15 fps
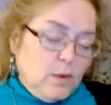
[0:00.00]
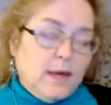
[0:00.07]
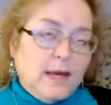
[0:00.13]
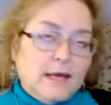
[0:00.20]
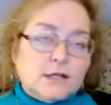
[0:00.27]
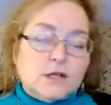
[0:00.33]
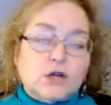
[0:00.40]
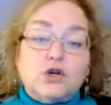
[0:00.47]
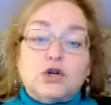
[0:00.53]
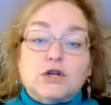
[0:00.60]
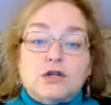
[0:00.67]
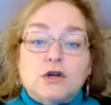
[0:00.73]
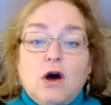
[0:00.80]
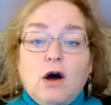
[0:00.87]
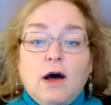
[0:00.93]
it's a good
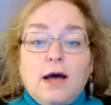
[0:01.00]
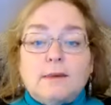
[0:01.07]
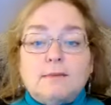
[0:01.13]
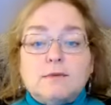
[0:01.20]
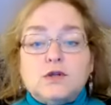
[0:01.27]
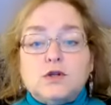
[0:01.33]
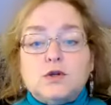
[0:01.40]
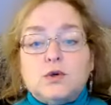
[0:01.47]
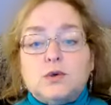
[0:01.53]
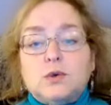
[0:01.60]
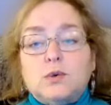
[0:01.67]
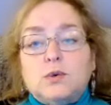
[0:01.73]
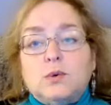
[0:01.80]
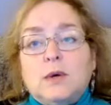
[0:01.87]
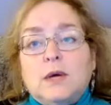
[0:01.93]
time
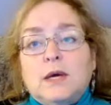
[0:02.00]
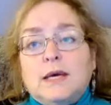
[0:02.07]
to